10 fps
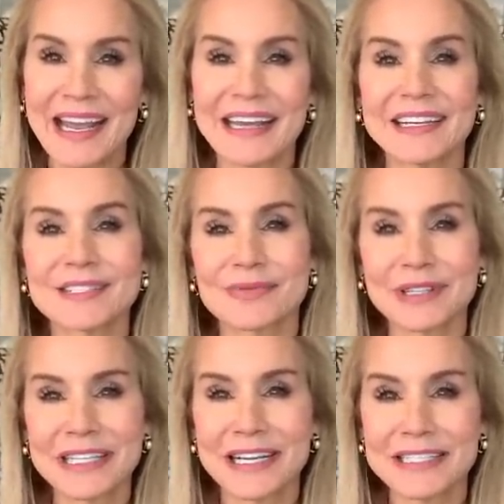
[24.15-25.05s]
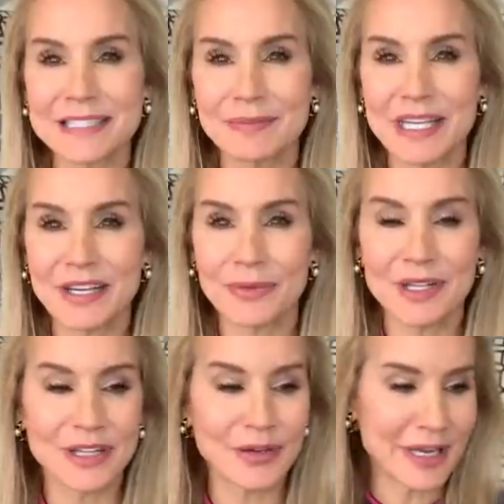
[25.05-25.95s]
And it is really nice to be here
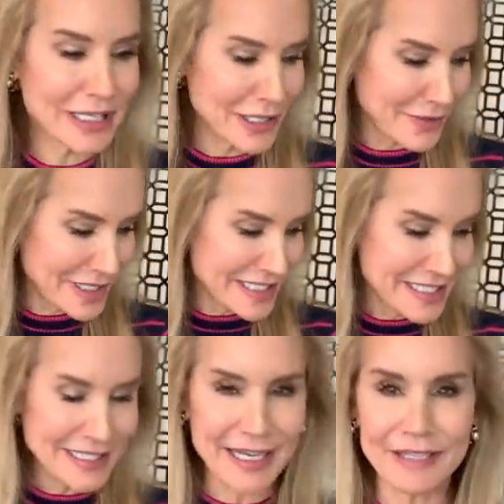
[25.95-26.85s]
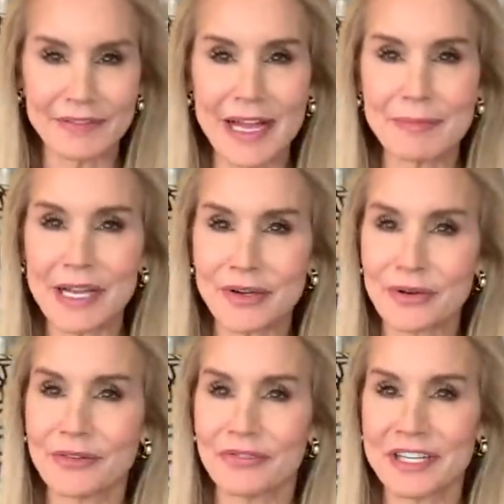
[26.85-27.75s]
with you. And you know, this is kind of like my
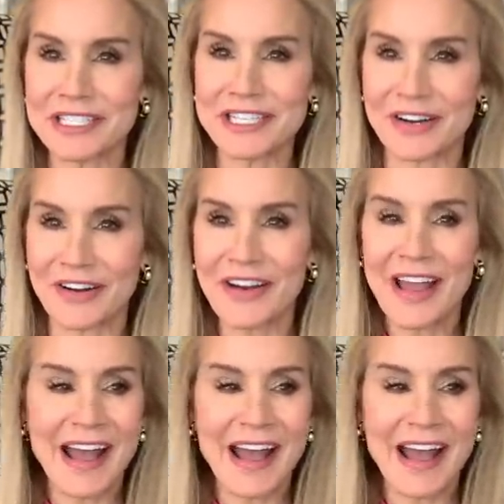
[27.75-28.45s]
girlfriend chair.